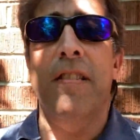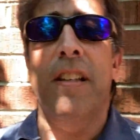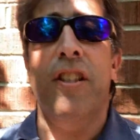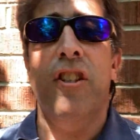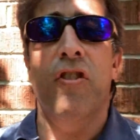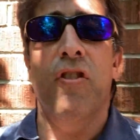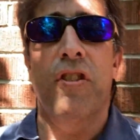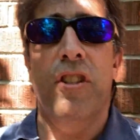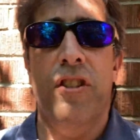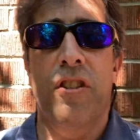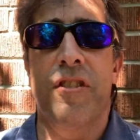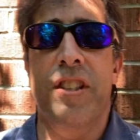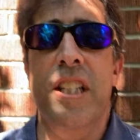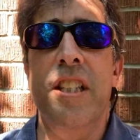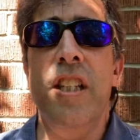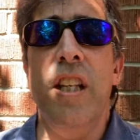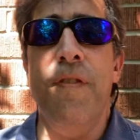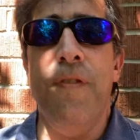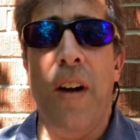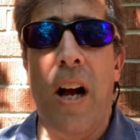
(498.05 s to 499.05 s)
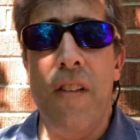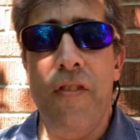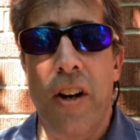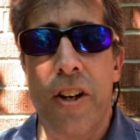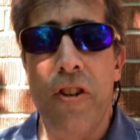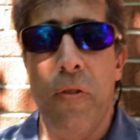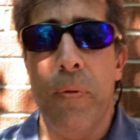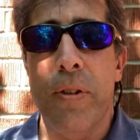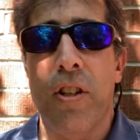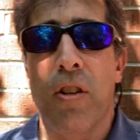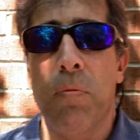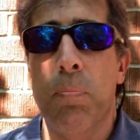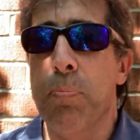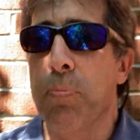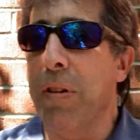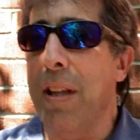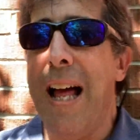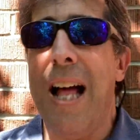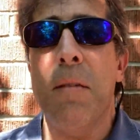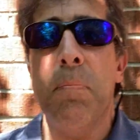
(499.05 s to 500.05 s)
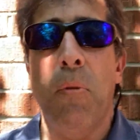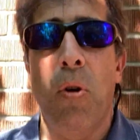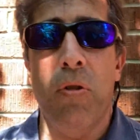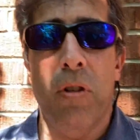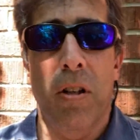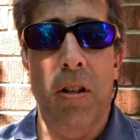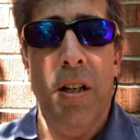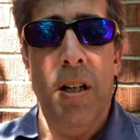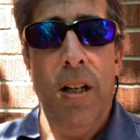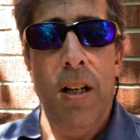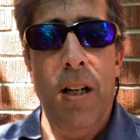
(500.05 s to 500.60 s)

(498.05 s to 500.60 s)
like your Indy 500 with their loud motor.